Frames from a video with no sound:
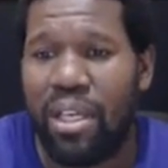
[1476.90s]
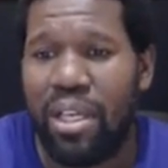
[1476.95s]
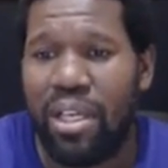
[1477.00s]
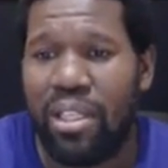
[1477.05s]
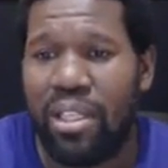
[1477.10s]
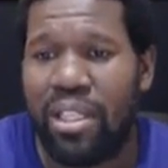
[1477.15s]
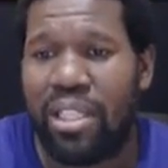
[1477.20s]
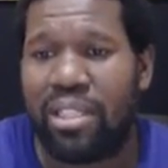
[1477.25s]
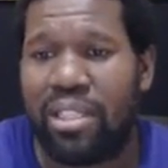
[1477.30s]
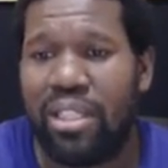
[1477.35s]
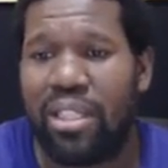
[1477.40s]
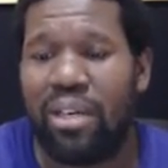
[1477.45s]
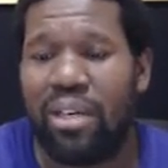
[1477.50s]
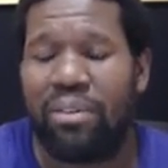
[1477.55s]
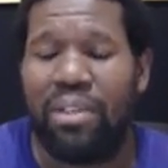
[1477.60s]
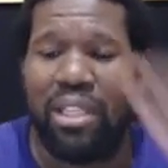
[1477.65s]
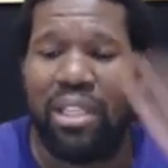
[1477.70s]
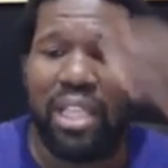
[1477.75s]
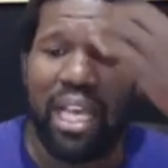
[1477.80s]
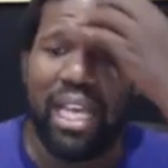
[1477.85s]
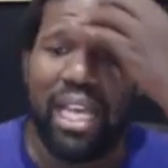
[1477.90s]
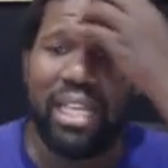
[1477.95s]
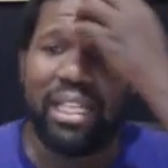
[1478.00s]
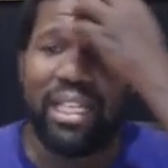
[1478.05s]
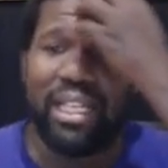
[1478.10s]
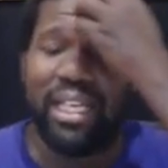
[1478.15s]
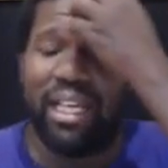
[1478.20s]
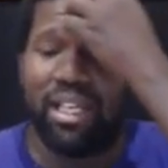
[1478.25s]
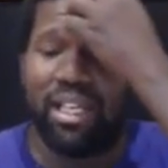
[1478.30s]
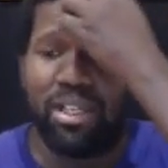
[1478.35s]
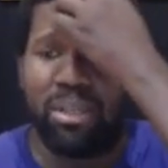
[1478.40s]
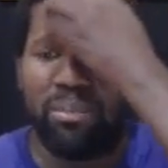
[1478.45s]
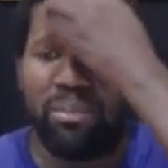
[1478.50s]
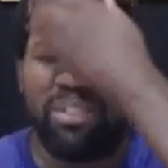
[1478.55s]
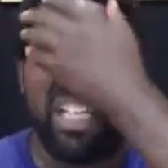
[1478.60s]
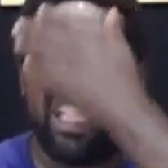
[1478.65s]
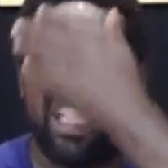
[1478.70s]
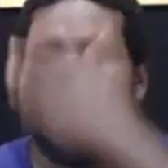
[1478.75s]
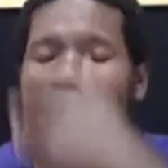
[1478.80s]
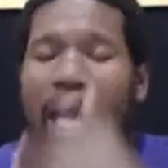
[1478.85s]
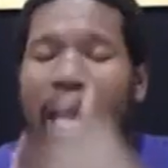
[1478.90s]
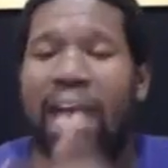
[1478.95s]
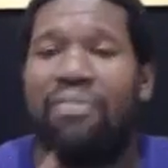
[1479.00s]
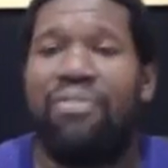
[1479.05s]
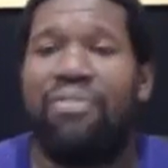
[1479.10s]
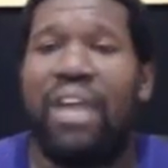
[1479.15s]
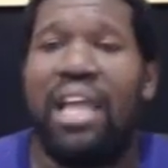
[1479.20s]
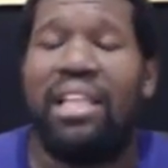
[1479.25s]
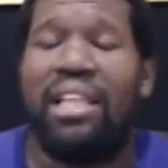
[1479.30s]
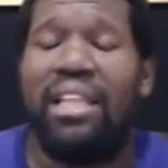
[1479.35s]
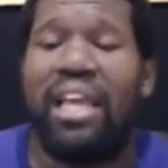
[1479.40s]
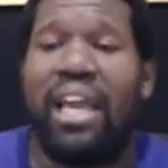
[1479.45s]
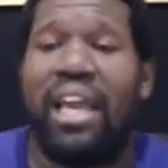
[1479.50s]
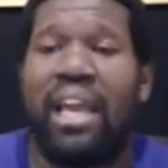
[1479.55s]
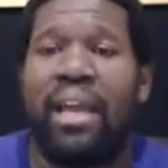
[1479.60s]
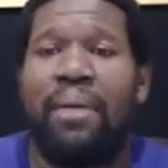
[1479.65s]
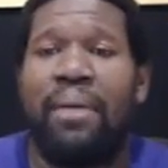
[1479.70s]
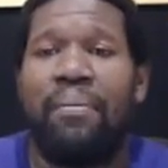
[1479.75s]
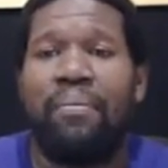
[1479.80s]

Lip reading: Kittim, that's Japhet land.